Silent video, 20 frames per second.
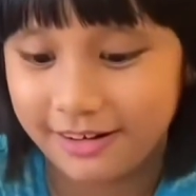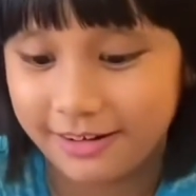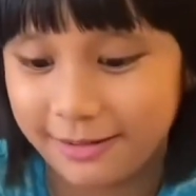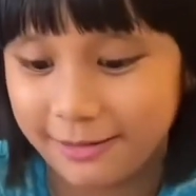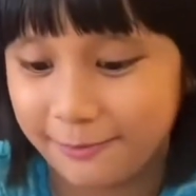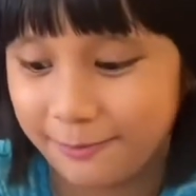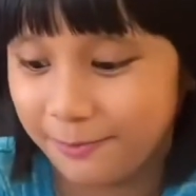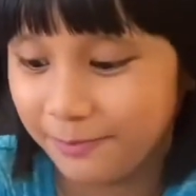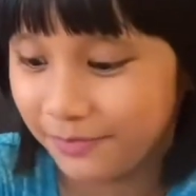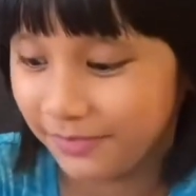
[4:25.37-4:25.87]

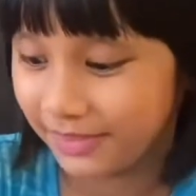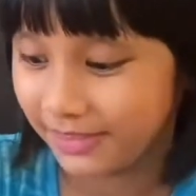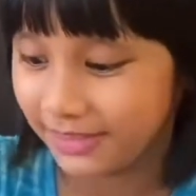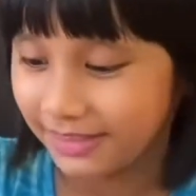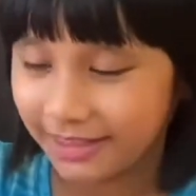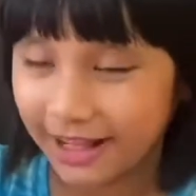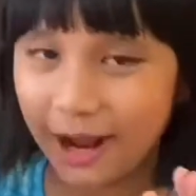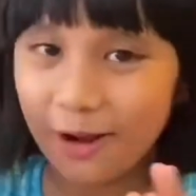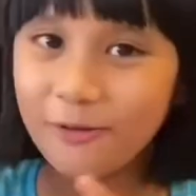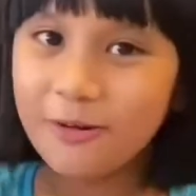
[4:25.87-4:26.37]
Now,
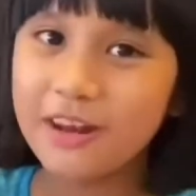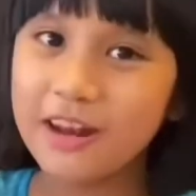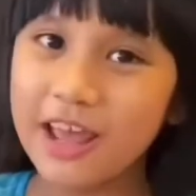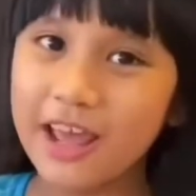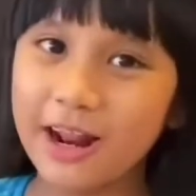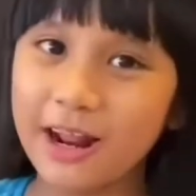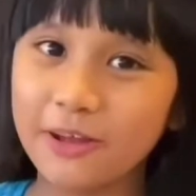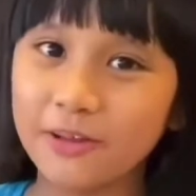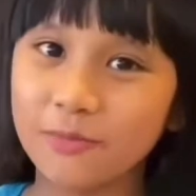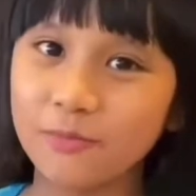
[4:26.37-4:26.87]
let us
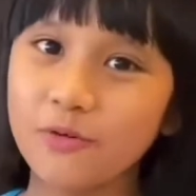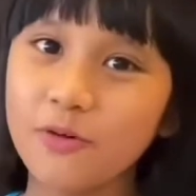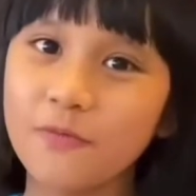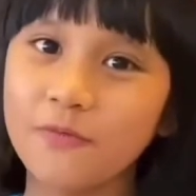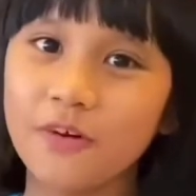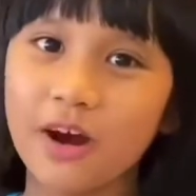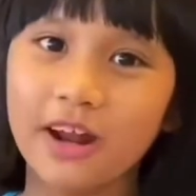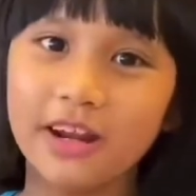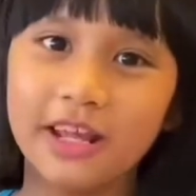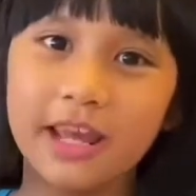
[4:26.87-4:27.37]
move on
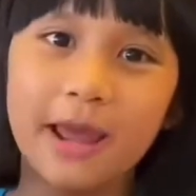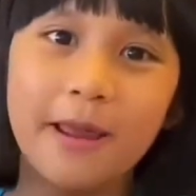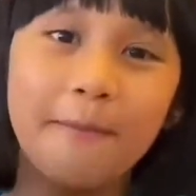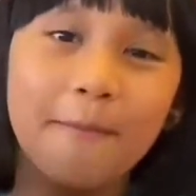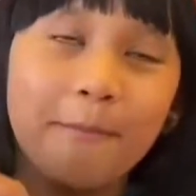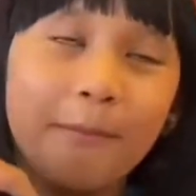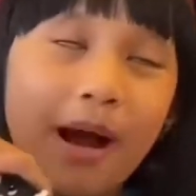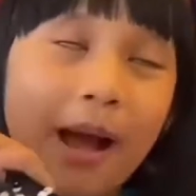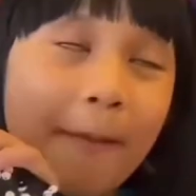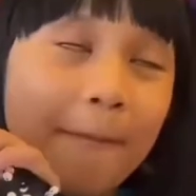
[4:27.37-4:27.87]
in my
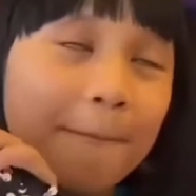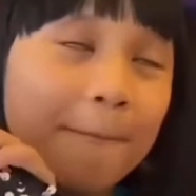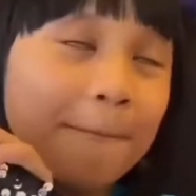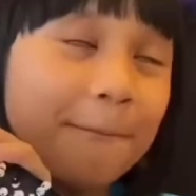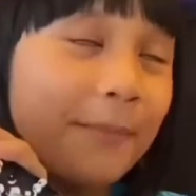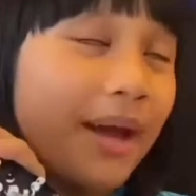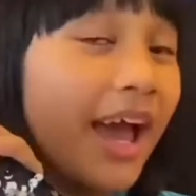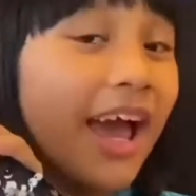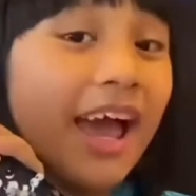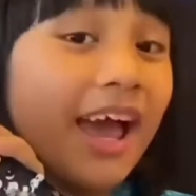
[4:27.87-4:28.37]

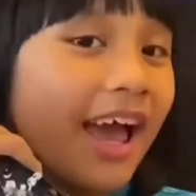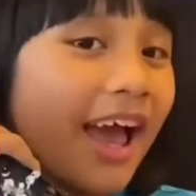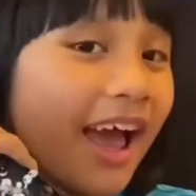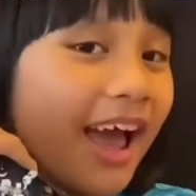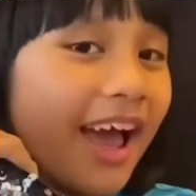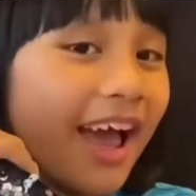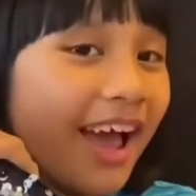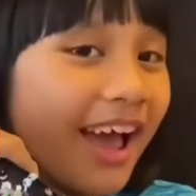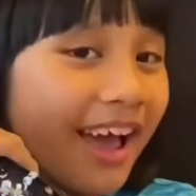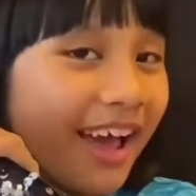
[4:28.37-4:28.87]

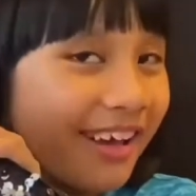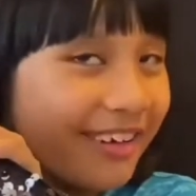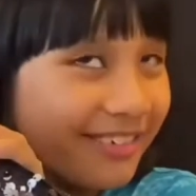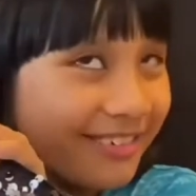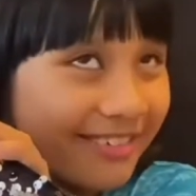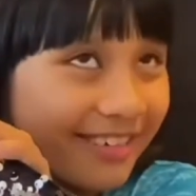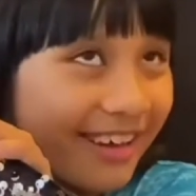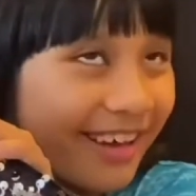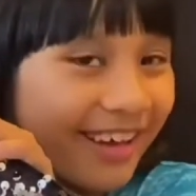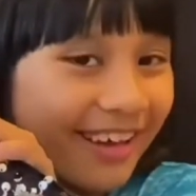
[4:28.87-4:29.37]

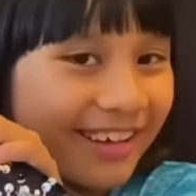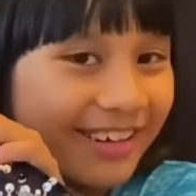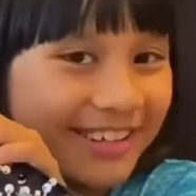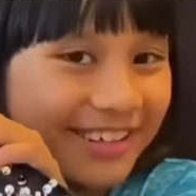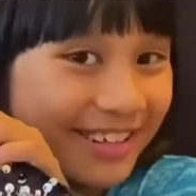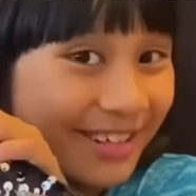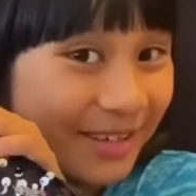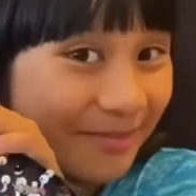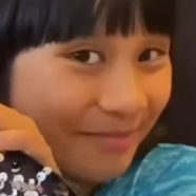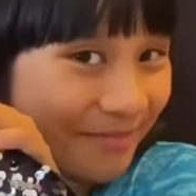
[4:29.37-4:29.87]
magic
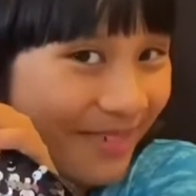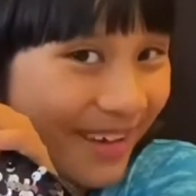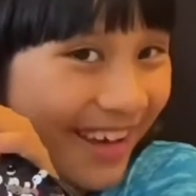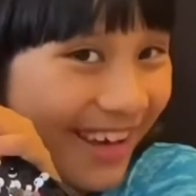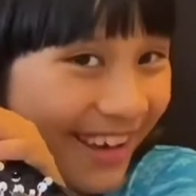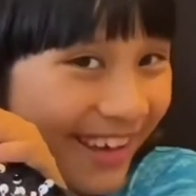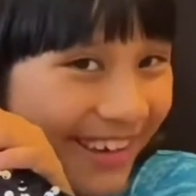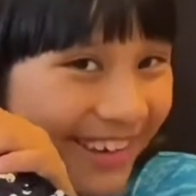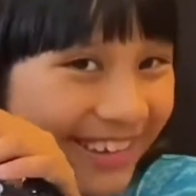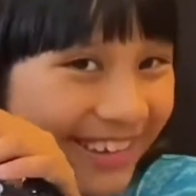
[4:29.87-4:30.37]
bag. Woo!